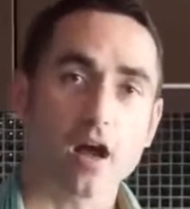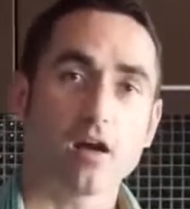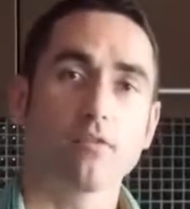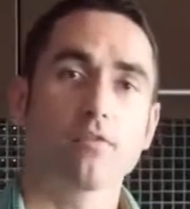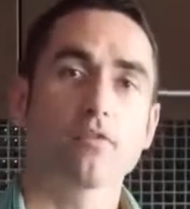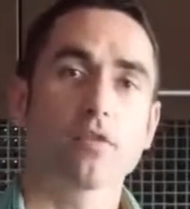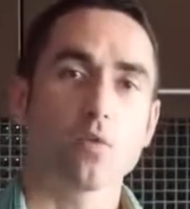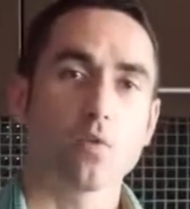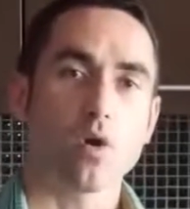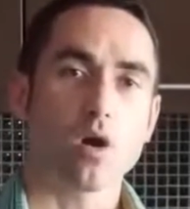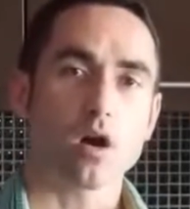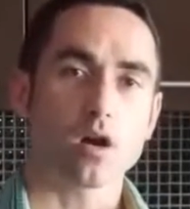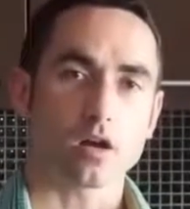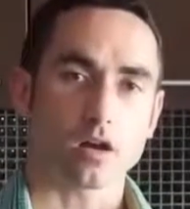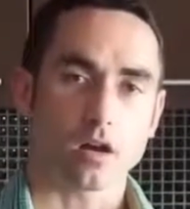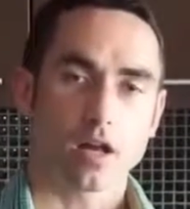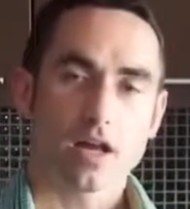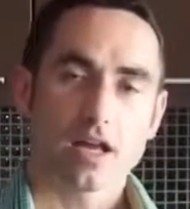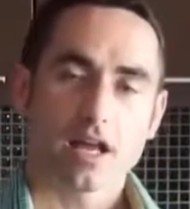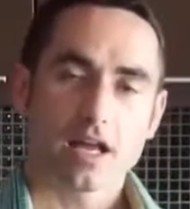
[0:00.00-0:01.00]
of the
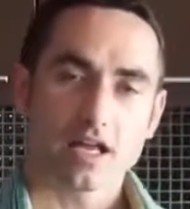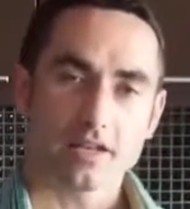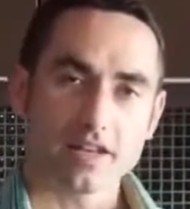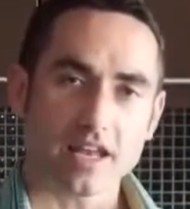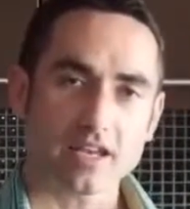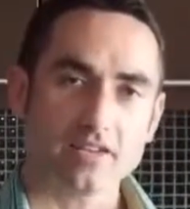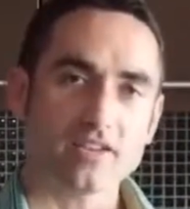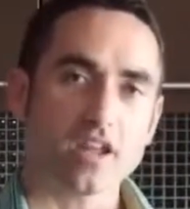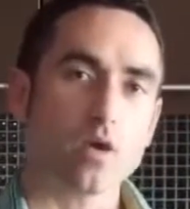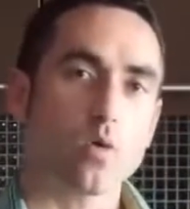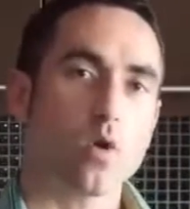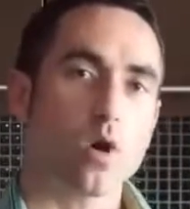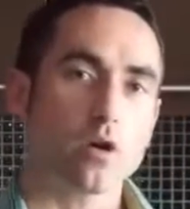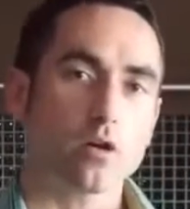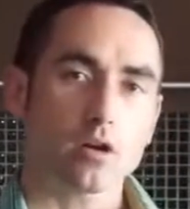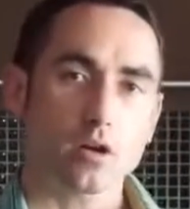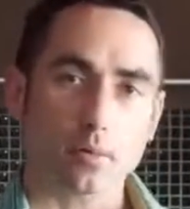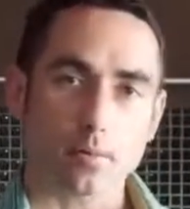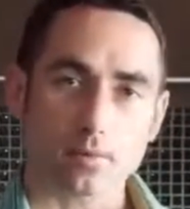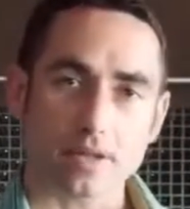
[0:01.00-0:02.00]
water. It takes that
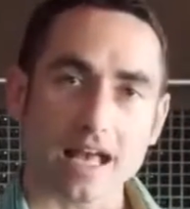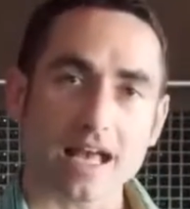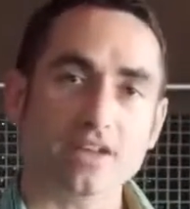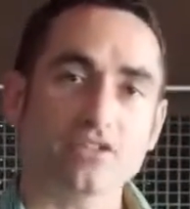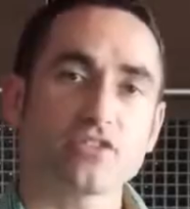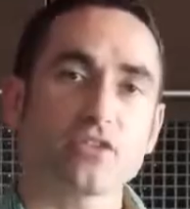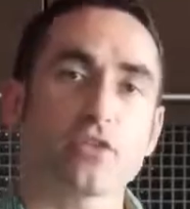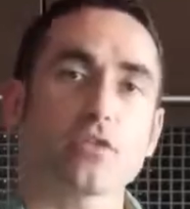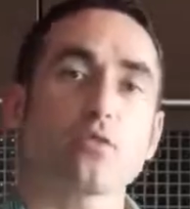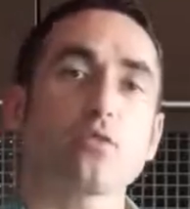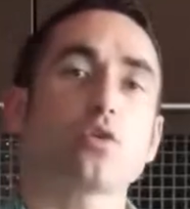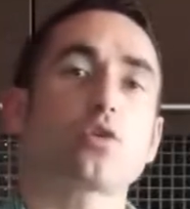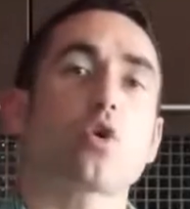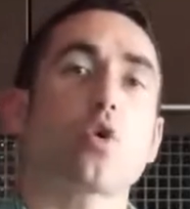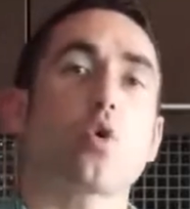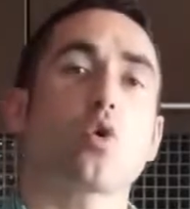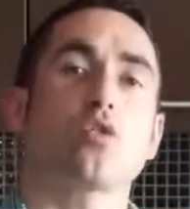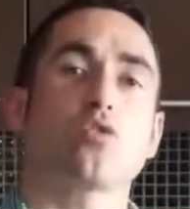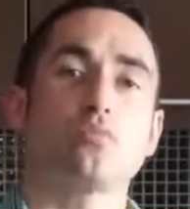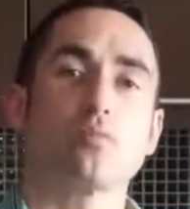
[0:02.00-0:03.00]
water and blasts it through a
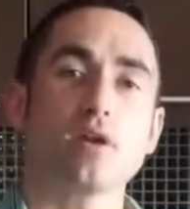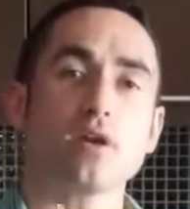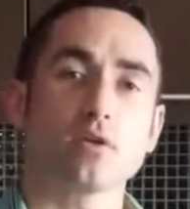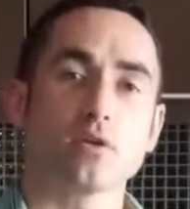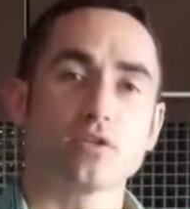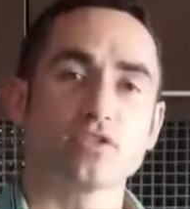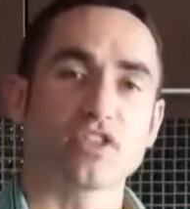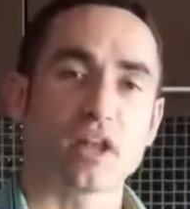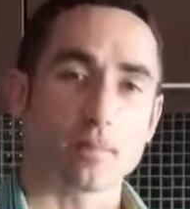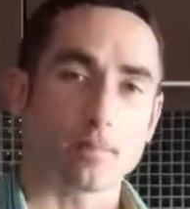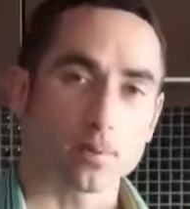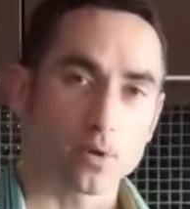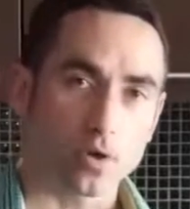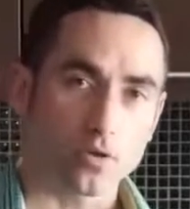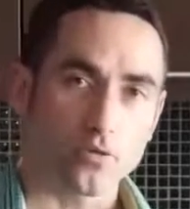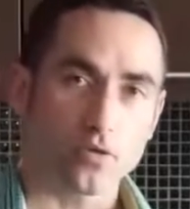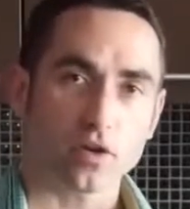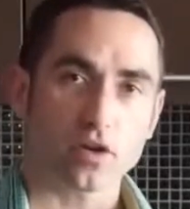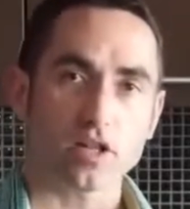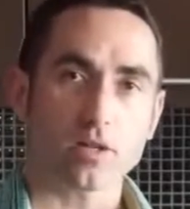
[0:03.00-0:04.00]
core of minerals that
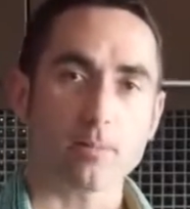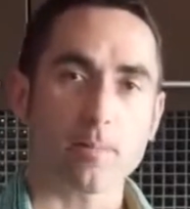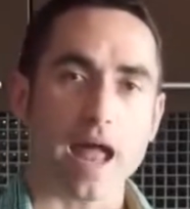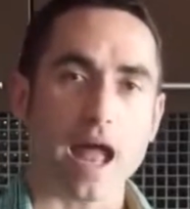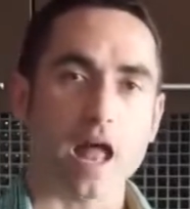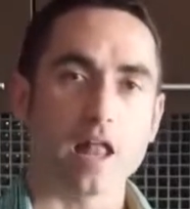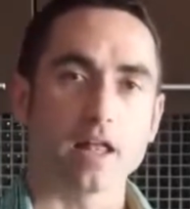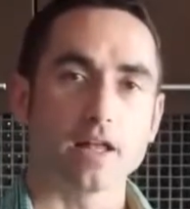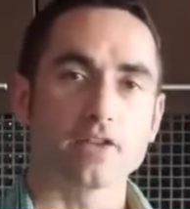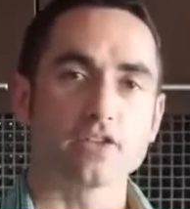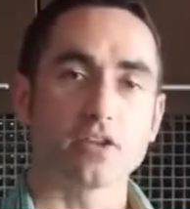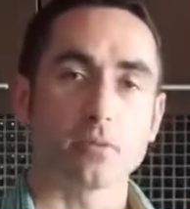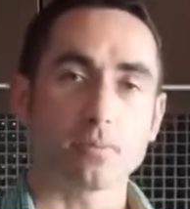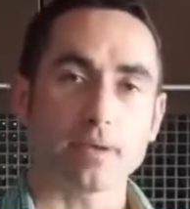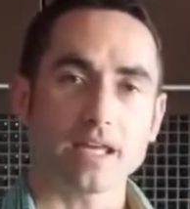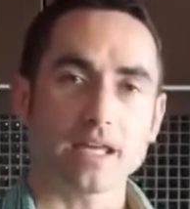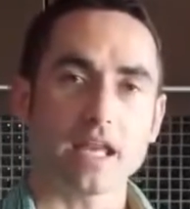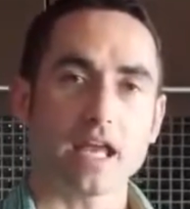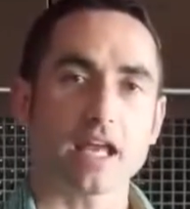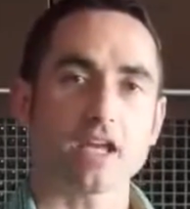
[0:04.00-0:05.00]
perfectly balance the
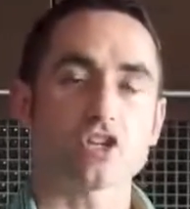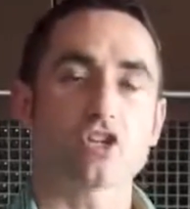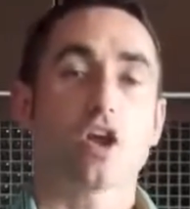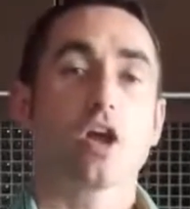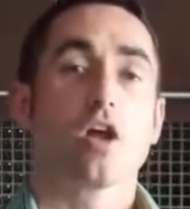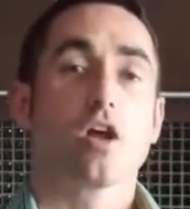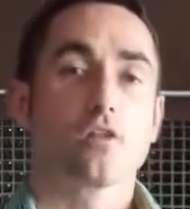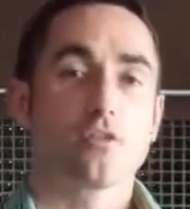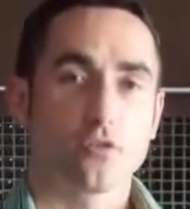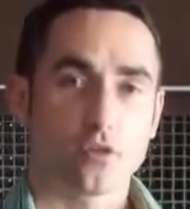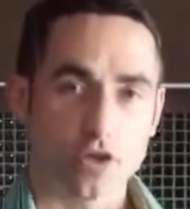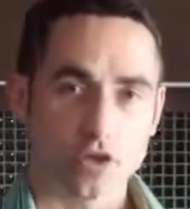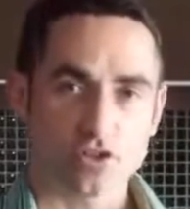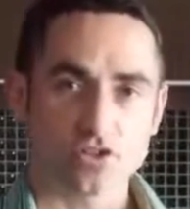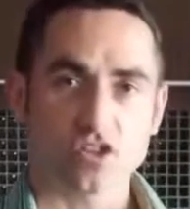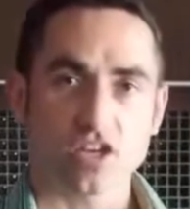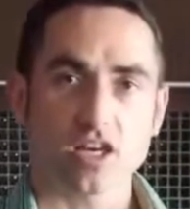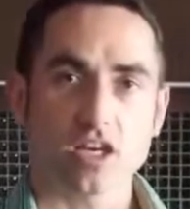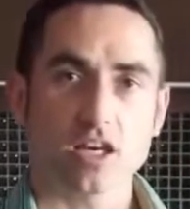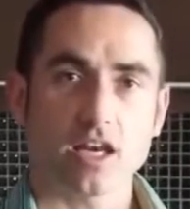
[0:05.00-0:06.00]
pH for your
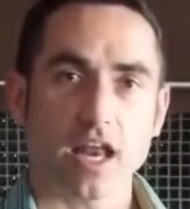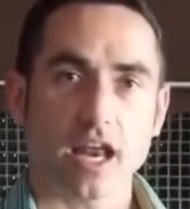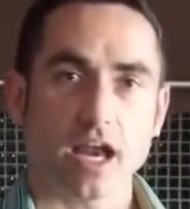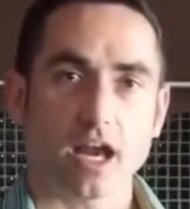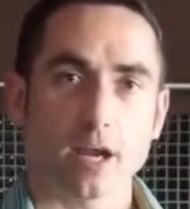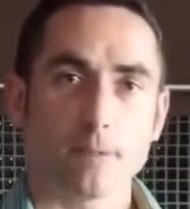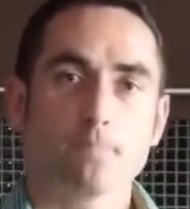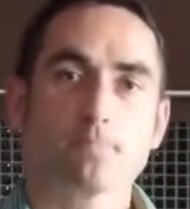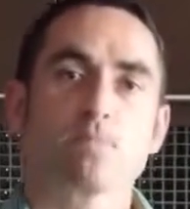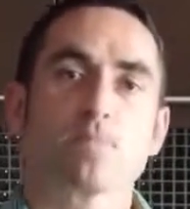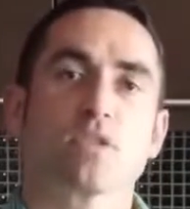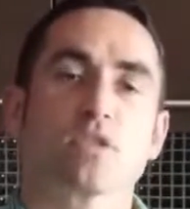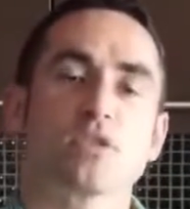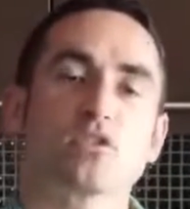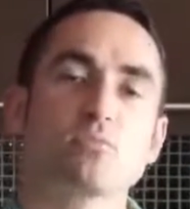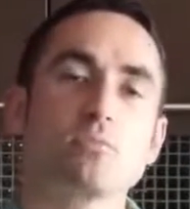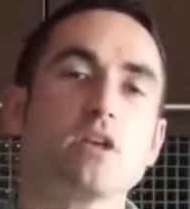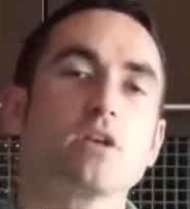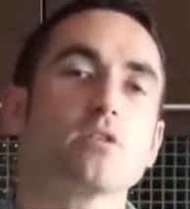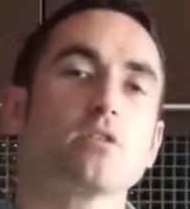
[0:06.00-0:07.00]
skin and hair.
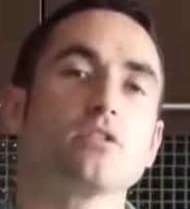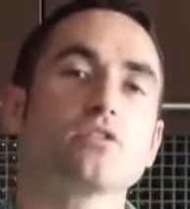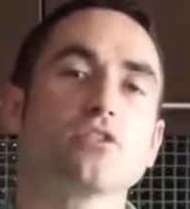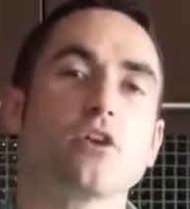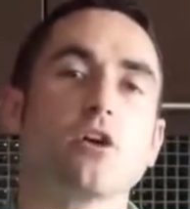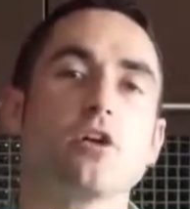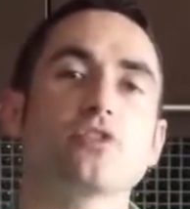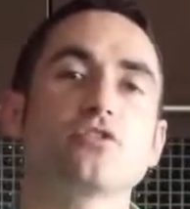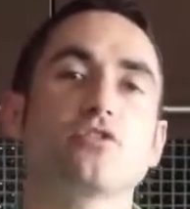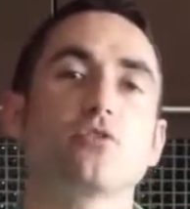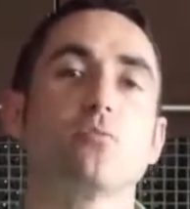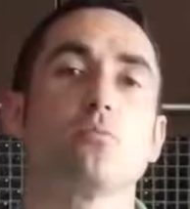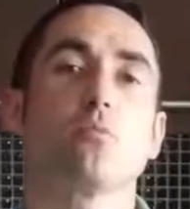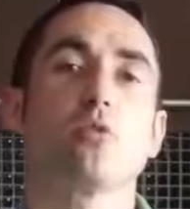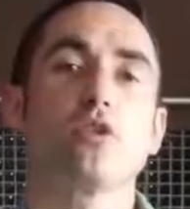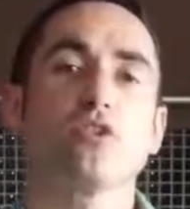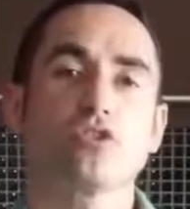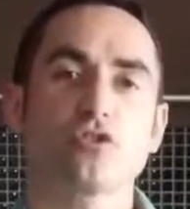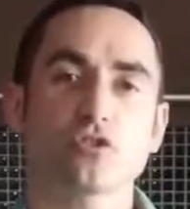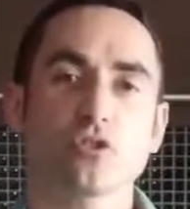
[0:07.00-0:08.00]
Those minerals also
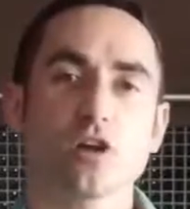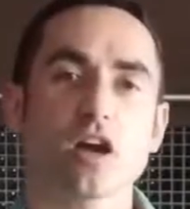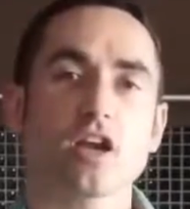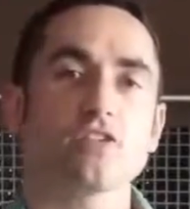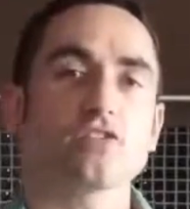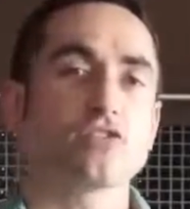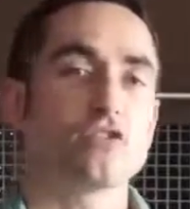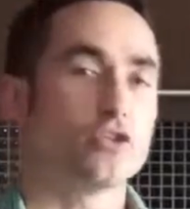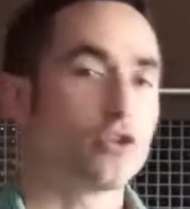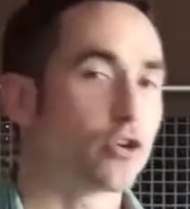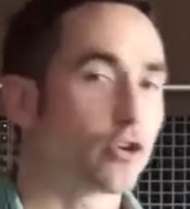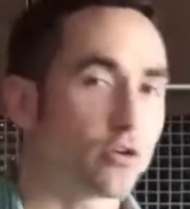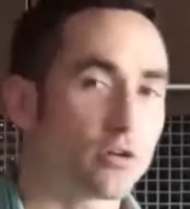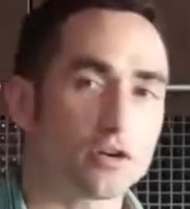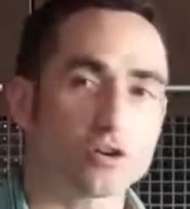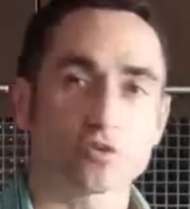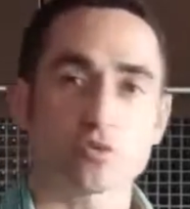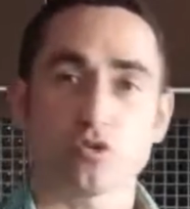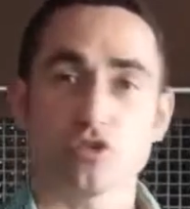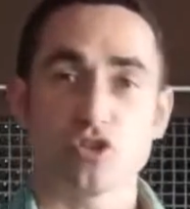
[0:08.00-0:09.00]
moisturize,
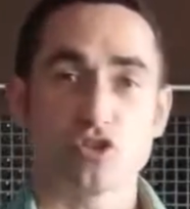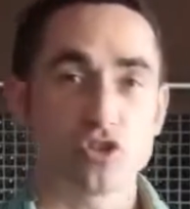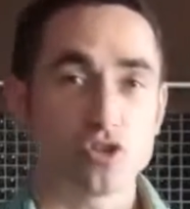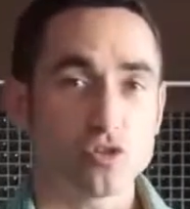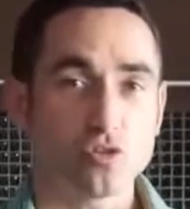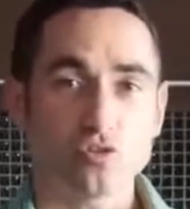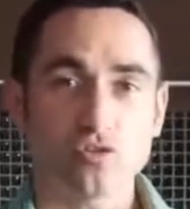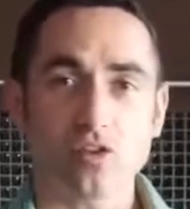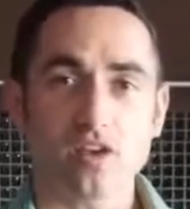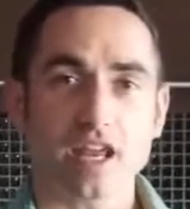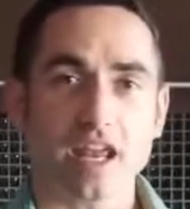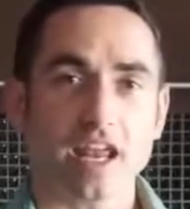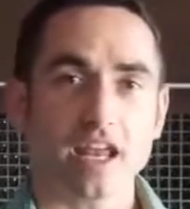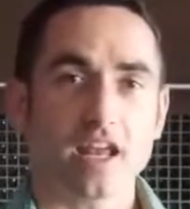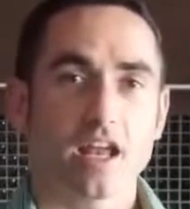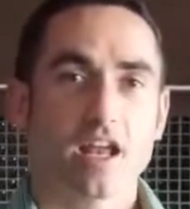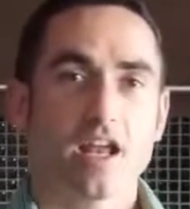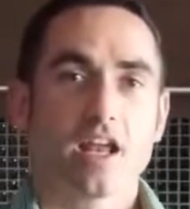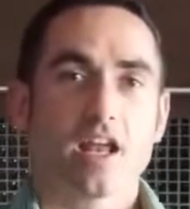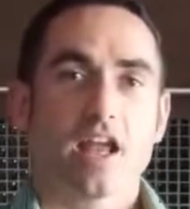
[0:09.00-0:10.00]
nourish,
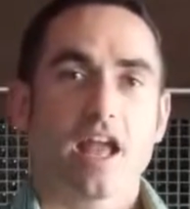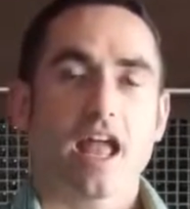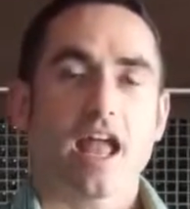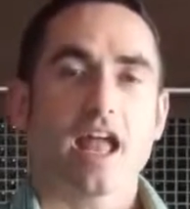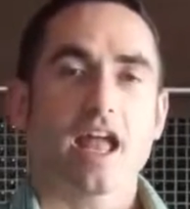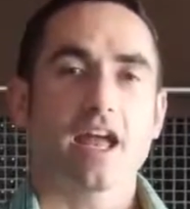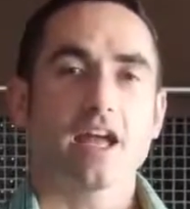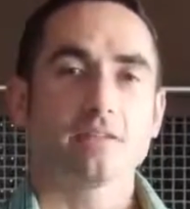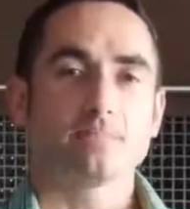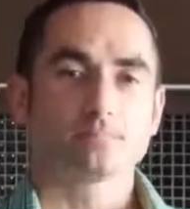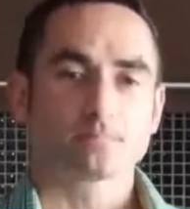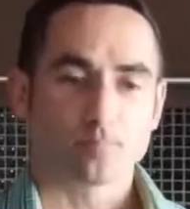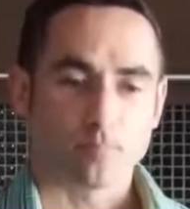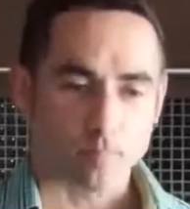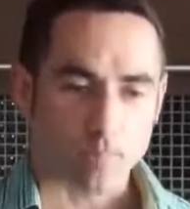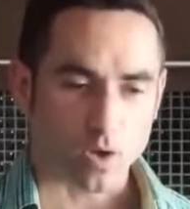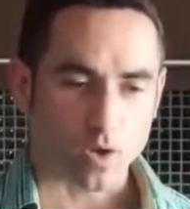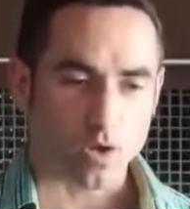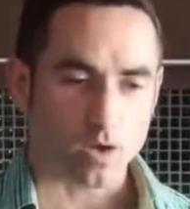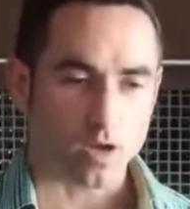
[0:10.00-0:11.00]
rejuvenate, and